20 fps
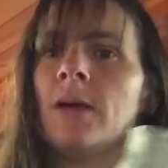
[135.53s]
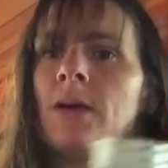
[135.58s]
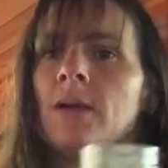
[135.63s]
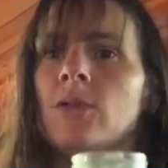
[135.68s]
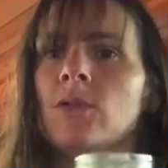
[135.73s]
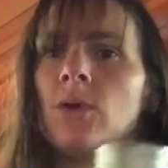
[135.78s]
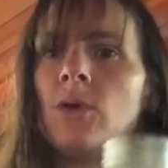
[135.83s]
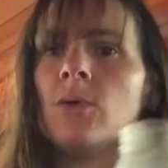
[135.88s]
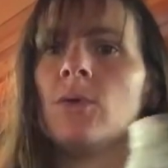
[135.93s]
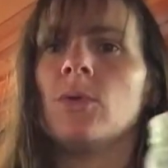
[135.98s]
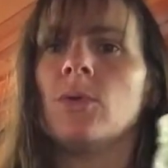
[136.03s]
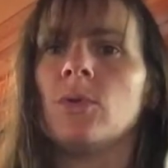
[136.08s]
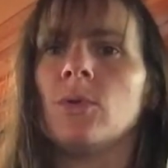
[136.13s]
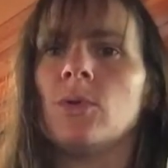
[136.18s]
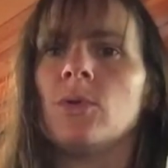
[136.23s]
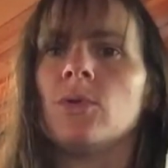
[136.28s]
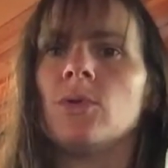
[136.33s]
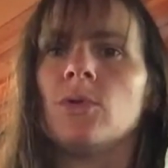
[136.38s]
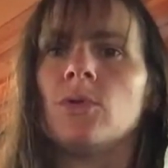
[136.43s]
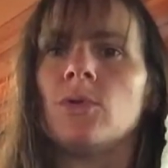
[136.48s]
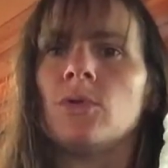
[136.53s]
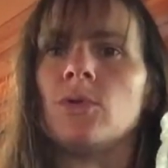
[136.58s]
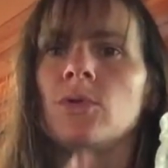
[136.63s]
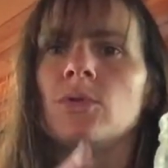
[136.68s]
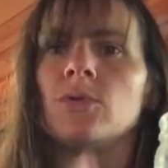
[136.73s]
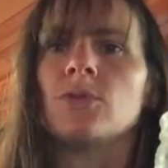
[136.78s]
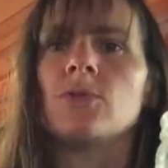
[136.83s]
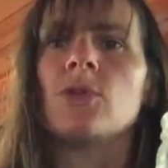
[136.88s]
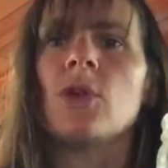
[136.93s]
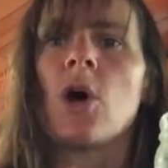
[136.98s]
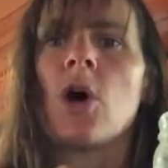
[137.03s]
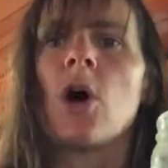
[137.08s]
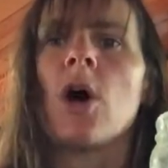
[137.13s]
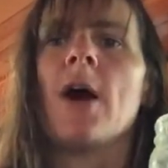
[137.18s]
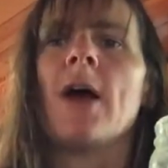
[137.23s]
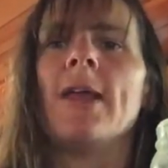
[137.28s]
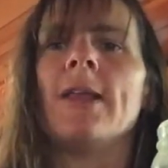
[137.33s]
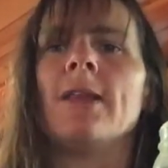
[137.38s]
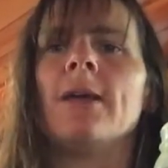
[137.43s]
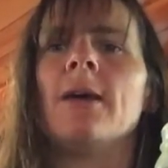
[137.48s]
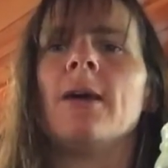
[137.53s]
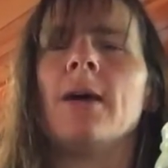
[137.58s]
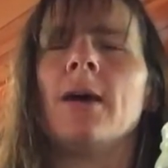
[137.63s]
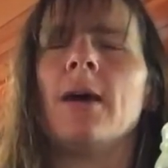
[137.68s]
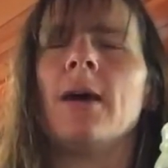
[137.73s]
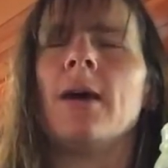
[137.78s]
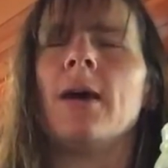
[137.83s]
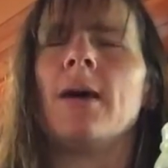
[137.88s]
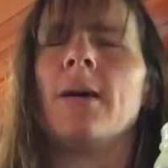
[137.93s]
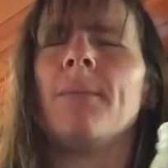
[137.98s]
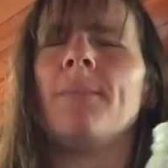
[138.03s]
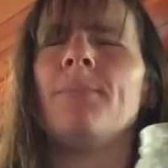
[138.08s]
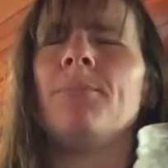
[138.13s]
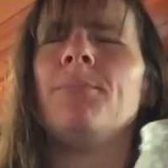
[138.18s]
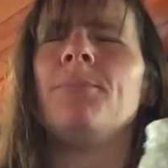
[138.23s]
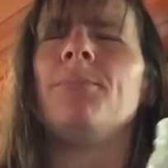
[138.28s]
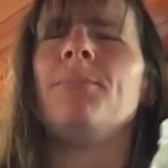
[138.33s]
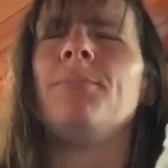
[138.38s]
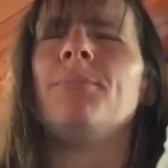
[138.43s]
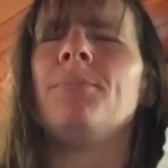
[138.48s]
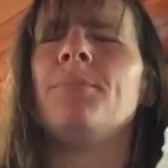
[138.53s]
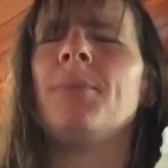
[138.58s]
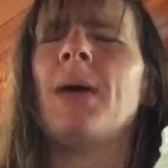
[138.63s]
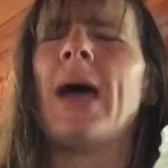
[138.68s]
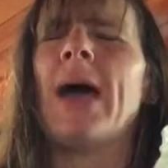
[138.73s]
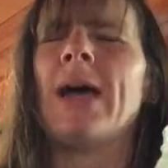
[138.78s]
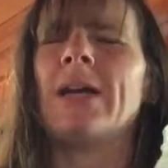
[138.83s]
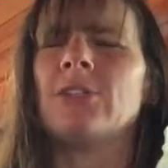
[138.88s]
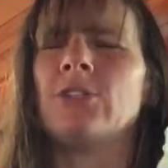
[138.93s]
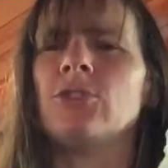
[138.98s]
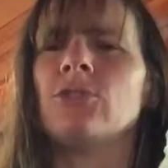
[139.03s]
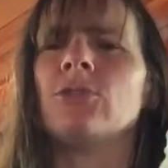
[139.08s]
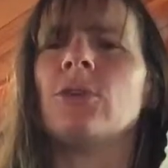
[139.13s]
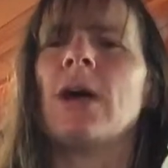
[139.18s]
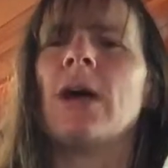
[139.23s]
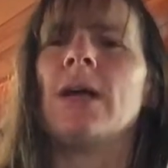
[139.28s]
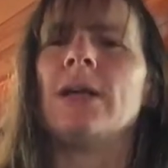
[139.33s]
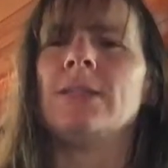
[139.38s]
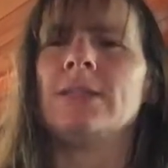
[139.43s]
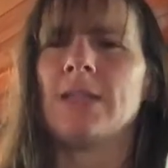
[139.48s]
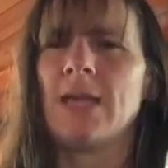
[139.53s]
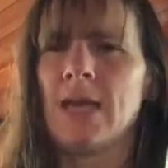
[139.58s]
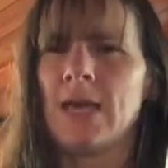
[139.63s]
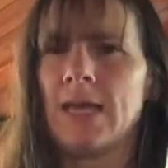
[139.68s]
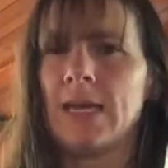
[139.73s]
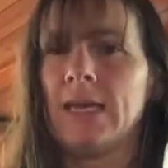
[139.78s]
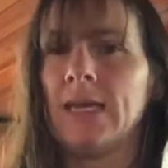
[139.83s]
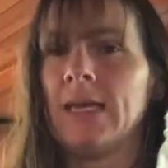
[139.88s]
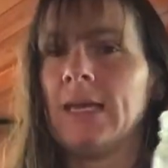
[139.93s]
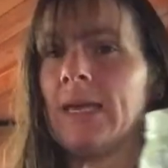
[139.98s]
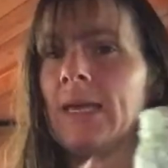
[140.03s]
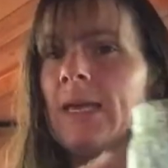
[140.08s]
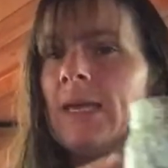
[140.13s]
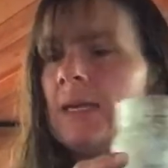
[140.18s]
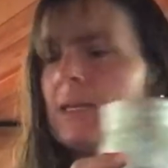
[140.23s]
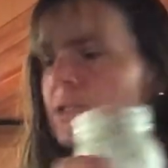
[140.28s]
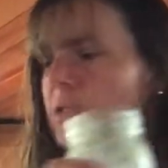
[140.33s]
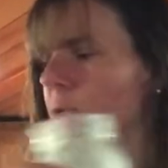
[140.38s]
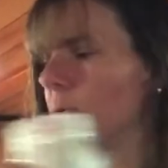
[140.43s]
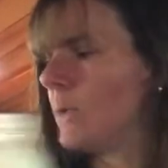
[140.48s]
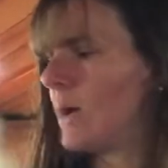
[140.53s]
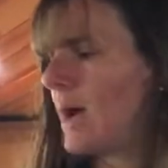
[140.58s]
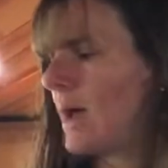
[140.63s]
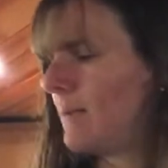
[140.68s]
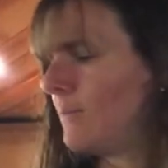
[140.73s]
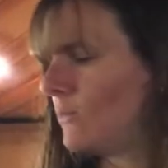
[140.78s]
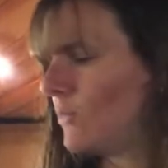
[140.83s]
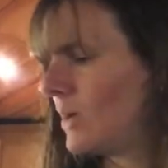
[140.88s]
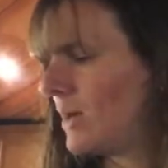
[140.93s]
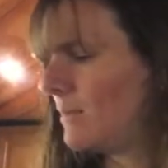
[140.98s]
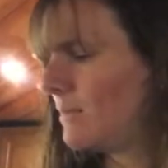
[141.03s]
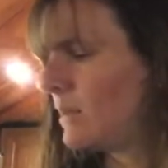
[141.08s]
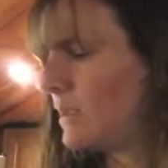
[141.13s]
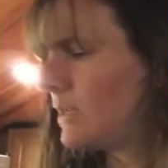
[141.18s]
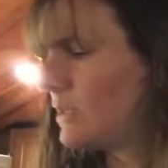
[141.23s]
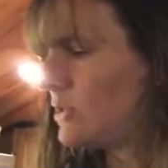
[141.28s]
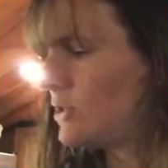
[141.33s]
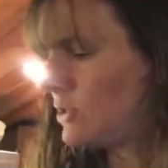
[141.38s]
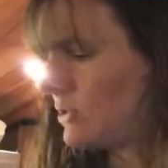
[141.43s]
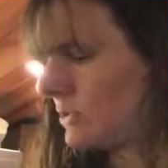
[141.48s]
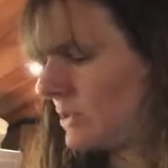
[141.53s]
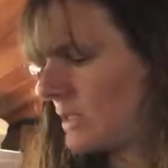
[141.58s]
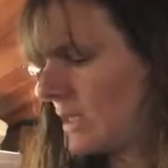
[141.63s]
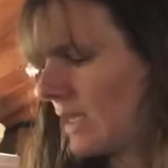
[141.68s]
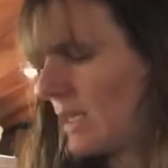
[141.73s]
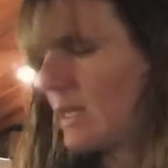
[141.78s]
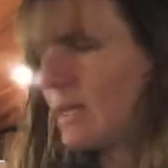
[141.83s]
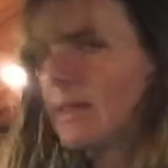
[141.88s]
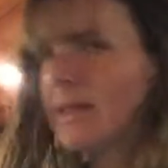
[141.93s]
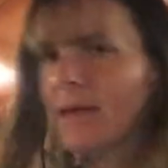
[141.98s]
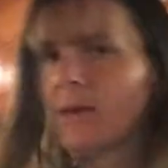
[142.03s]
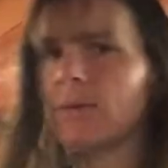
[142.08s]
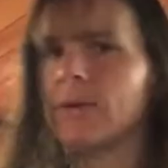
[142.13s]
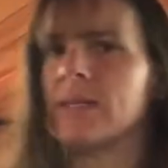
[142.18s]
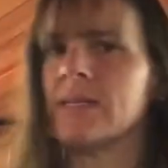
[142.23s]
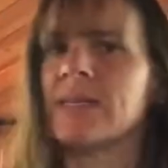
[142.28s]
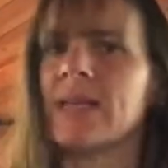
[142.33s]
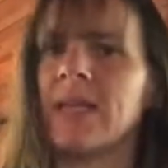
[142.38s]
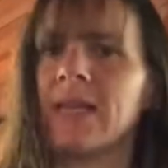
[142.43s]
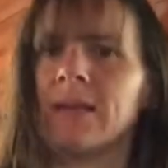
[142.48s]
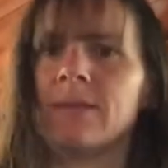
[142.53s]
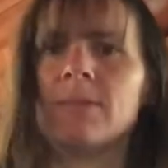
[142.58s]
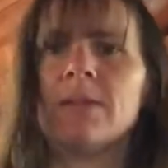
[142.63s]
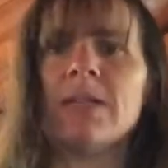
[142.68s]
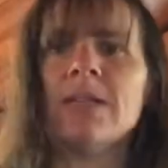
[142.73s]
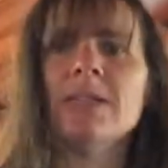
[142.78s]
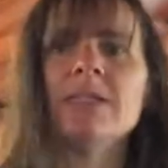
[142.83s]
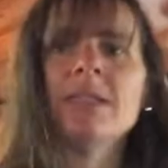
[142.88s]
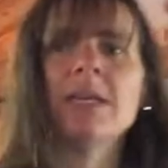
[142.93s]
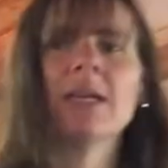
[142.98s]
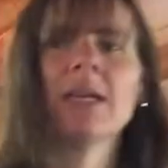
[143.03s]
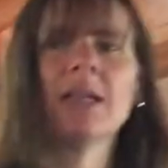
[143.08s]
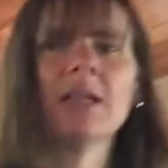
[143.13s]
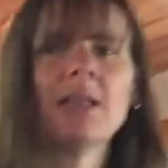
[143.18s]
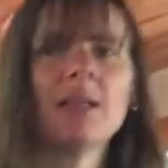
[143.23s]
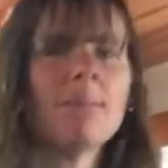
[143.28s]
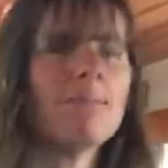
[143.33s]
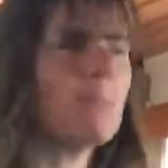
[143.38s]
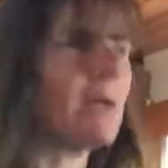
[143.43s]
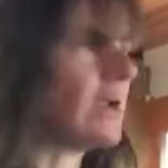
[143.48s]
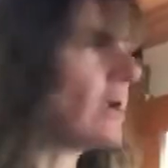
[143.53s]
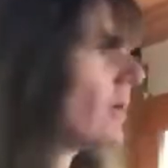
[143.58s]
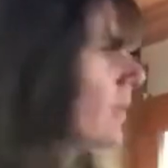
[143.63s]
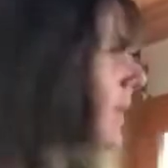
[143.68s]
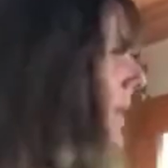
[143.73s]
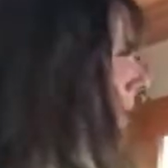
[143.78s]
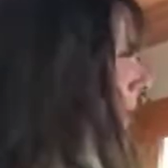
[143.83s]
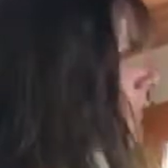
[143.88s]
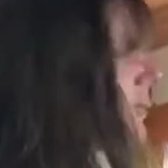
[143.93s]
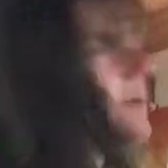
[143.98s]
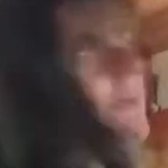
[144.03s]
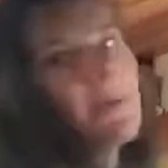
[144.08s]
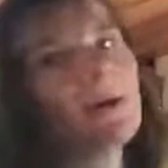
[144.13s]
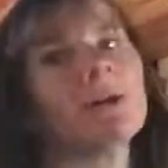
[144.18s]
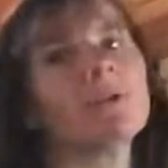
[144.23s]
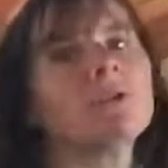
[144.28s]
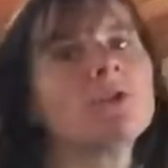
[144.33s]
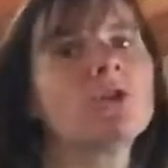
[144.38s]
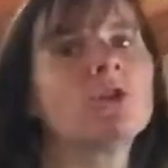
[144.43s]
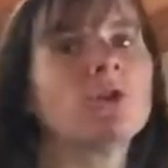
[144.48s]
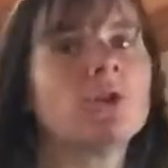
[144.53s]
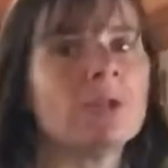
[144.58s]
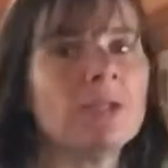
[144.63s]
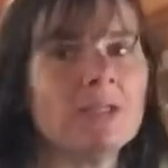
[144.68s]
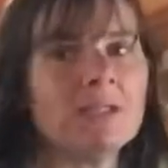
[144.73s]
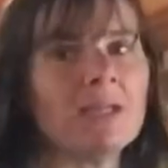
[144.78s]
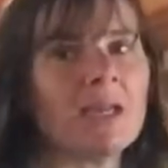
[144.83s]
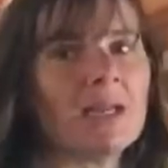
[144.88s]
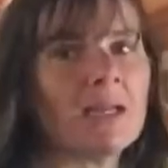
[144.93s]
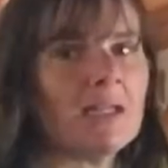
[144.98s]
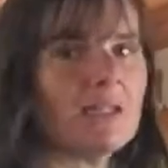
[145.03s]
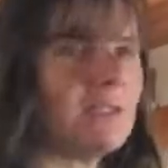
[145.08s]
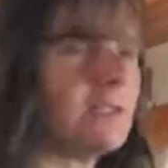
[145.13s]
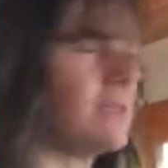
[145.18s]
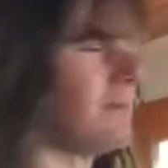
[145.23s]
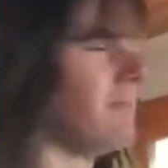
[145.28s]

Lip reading: local non-pasteurized honey. So what I'm going to do to get it liquid is I am going to stick it in the microwave for about 30 seconds to